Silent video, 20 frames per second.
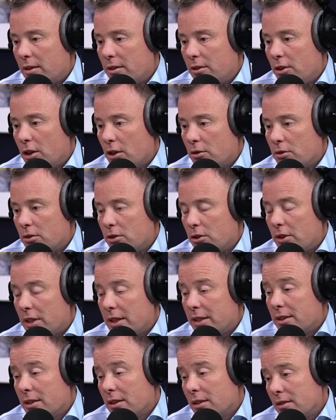you
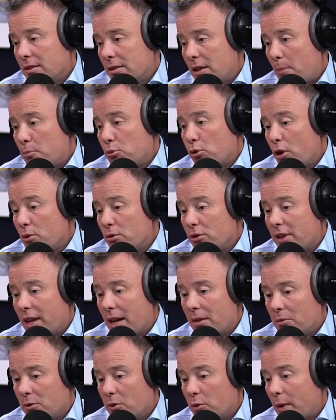need to approach
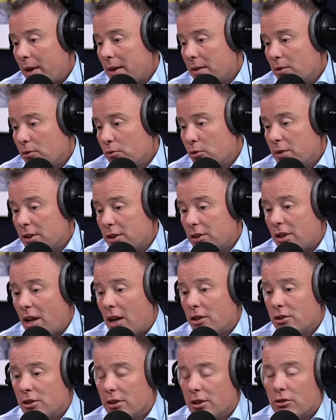that through
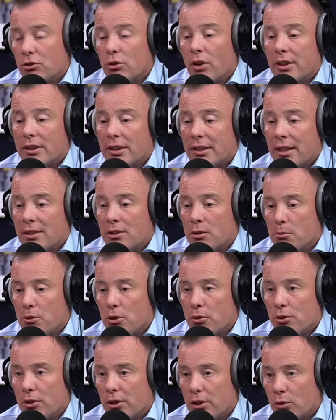discussion and trying to get to
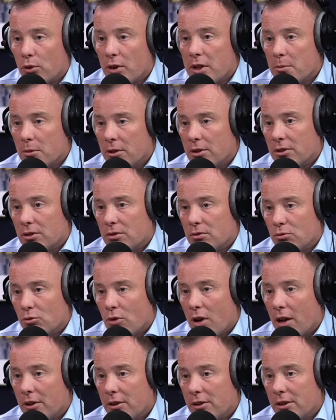mutual agreement
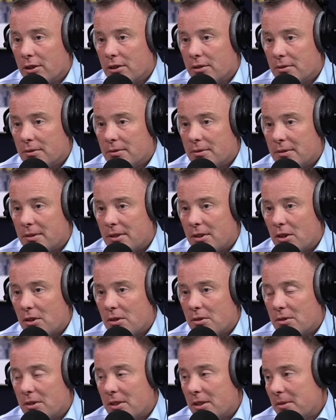rather than
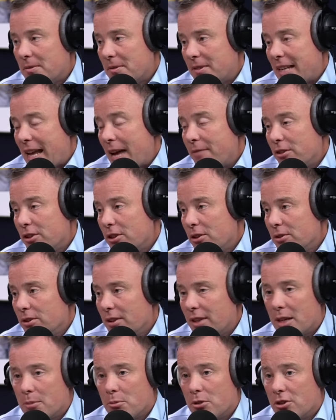the avenues
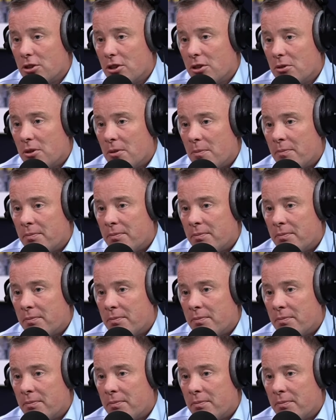that they pursued.